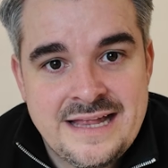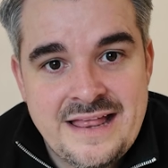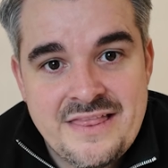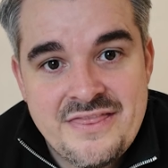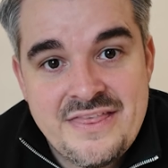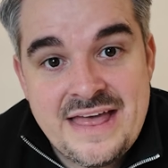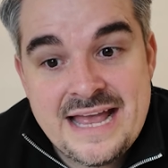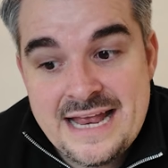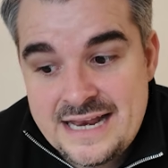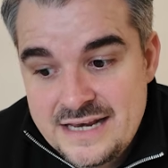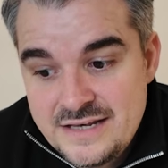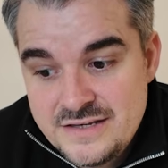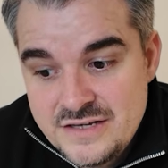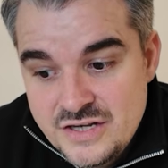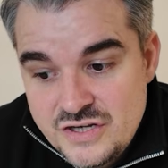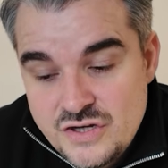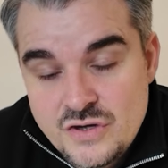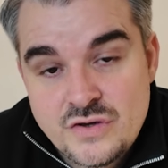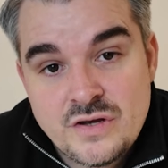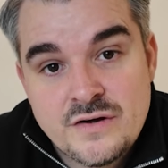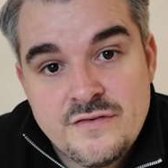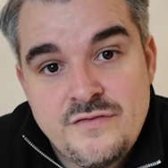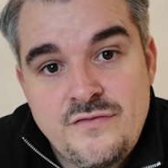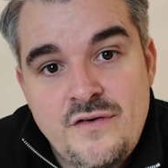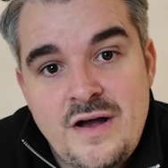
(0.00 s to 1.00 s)
Then you're
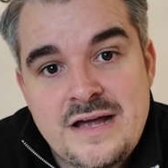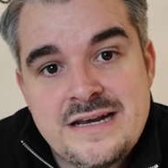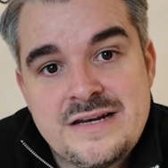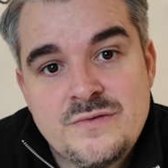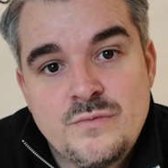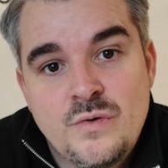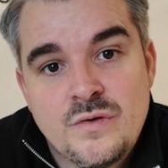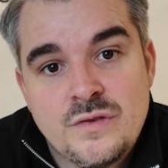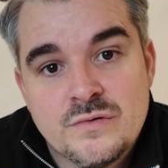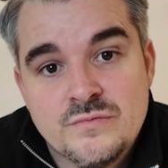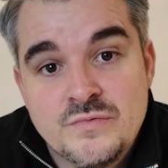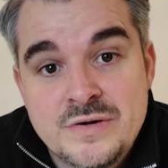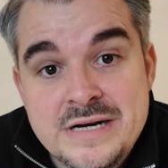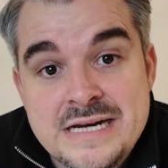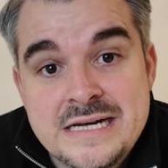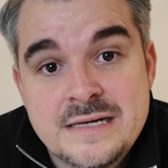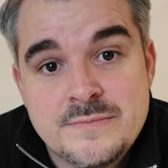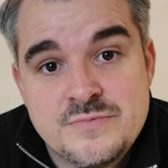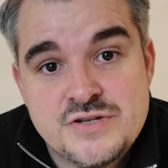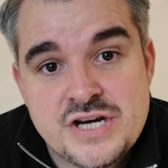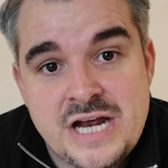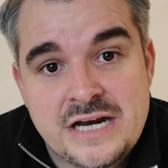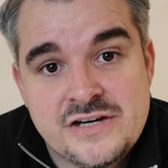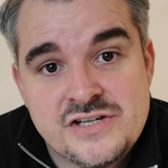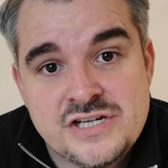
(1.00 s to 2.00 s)
going to find out what the real
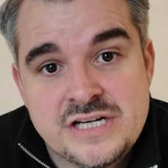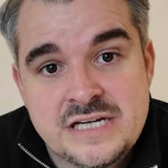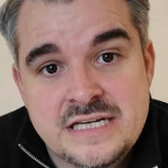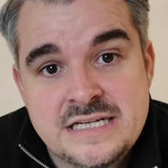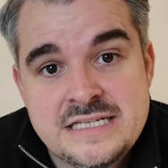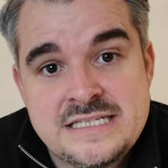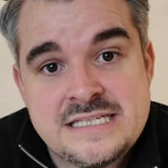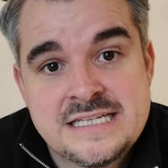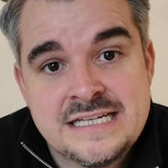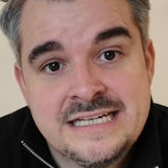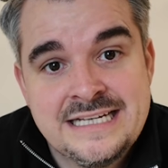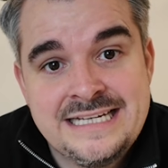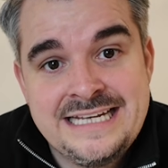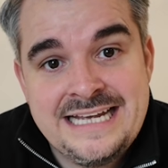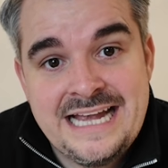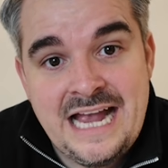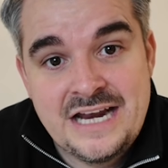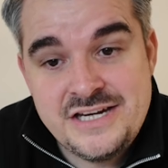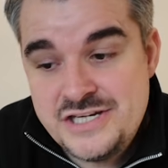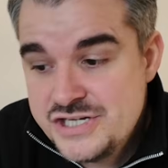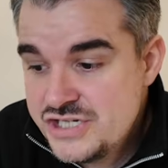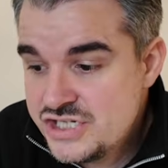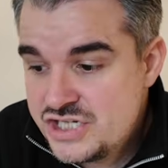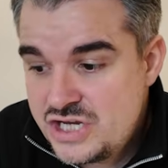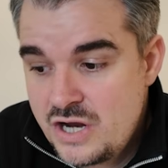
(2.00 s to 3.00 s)
objection is,
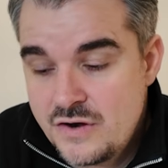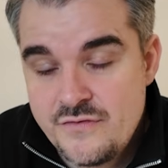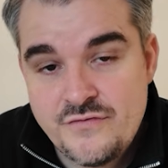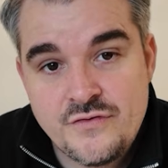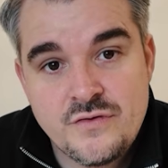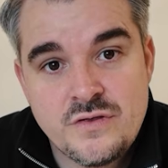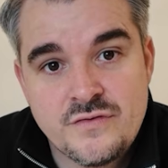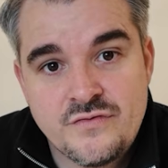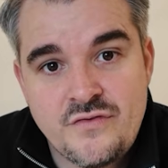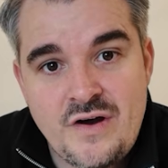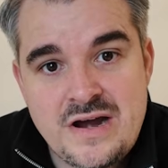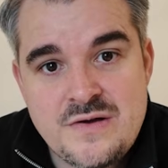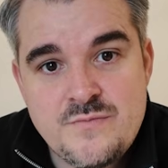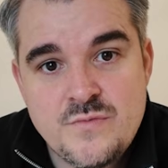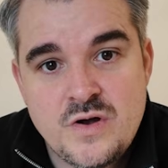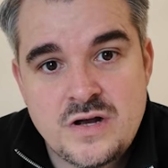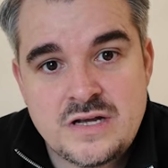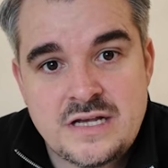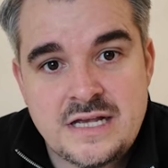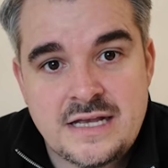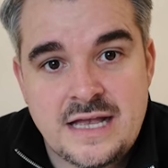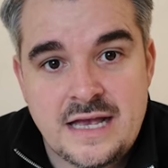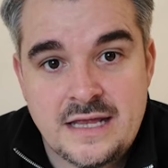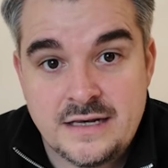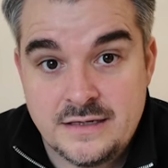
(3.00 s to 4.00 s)
and you just go through the
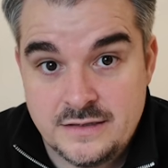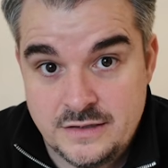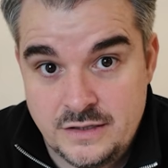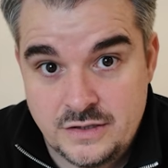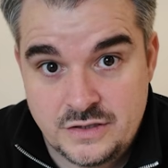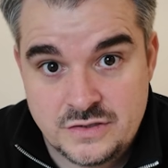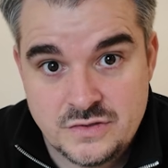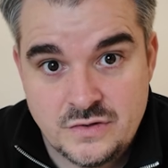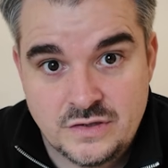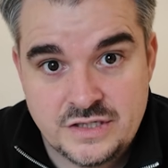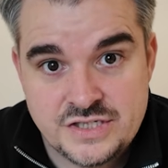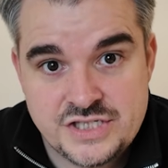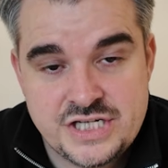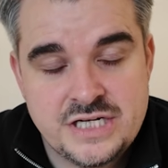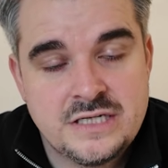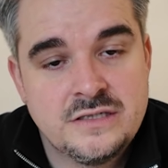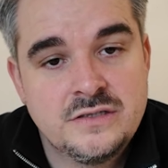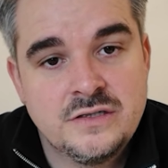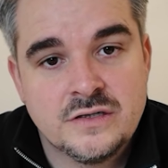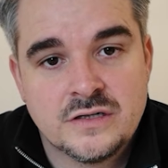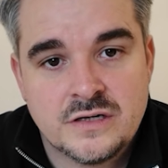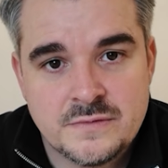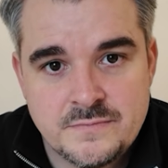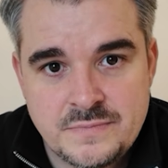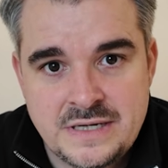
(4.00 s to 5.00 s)
framework again. Acknowledge it,
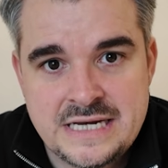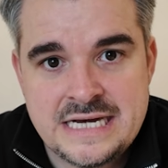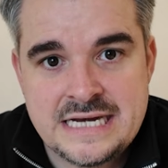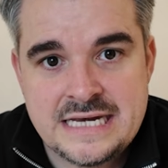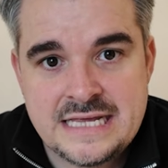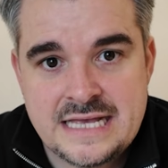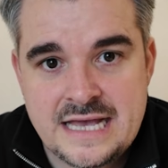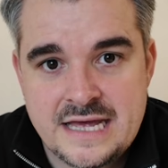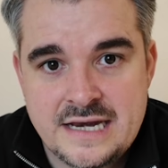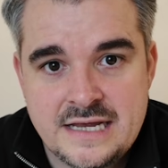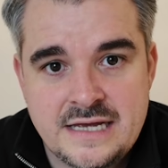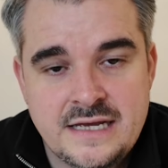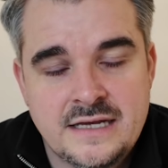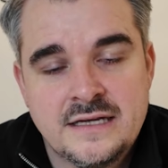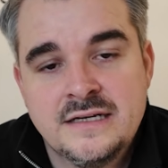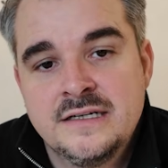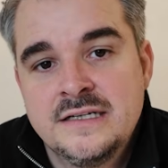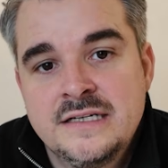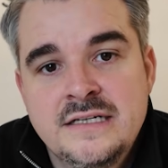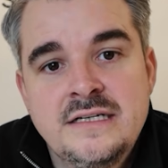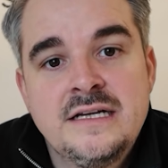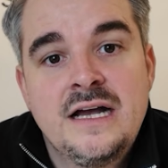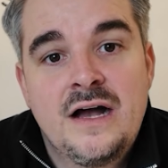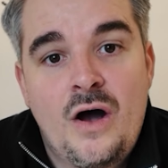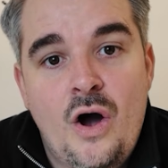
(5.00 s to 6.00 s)
look, completely get it.
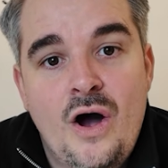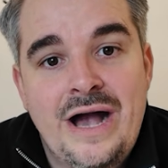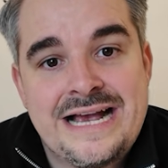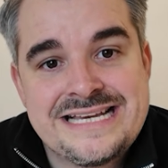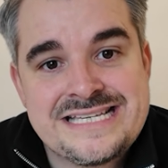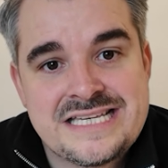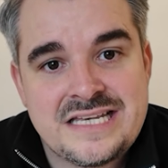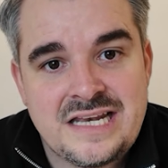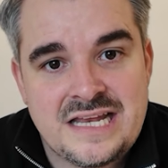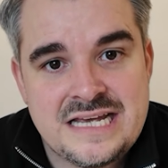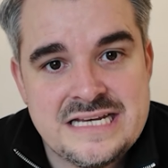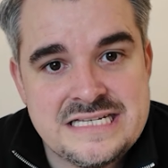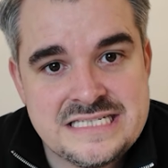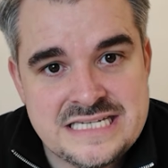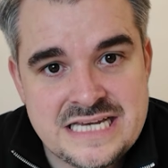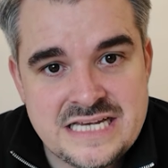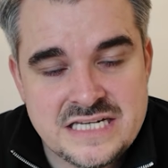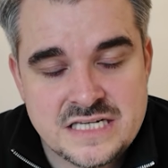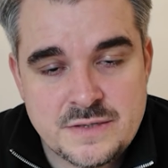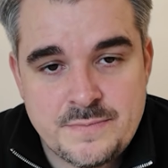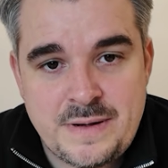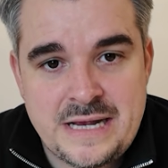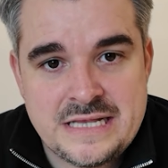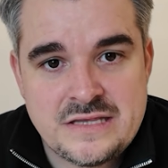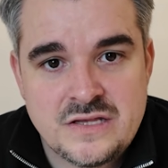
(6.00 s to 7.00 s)
Isolate
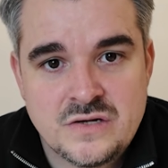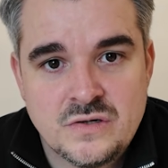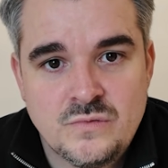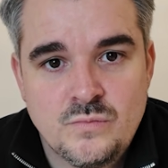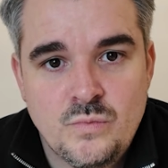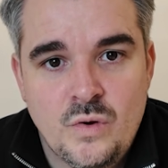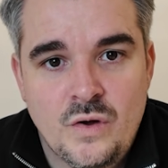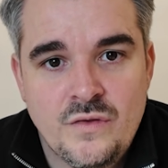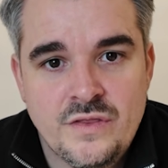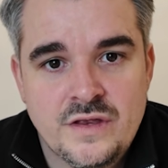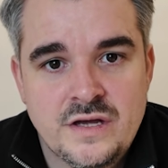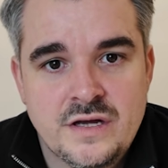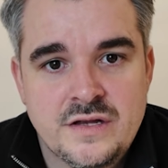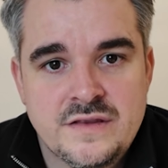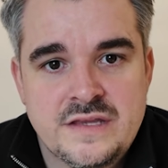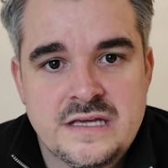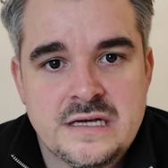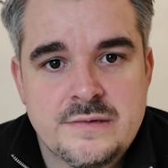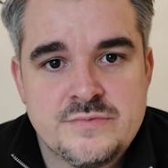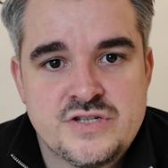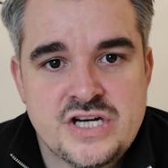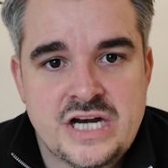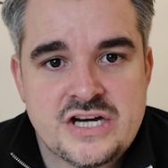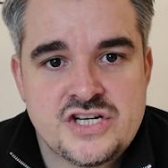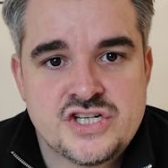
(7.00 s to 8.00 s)
it, depending on what the
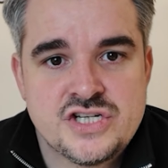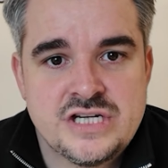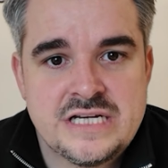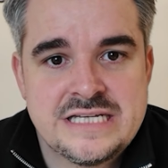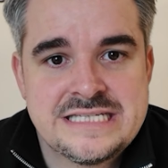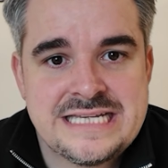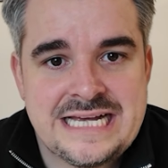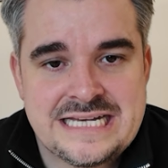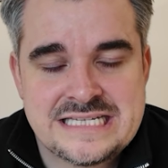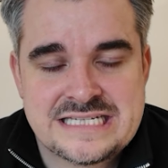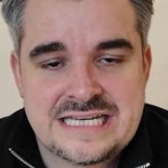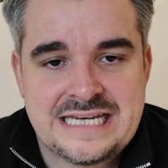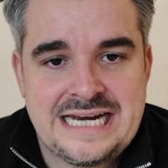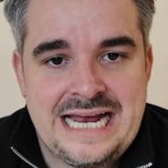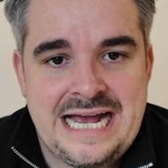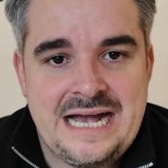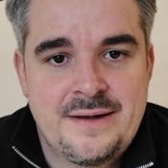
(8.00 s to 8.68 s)
objection is. That's going to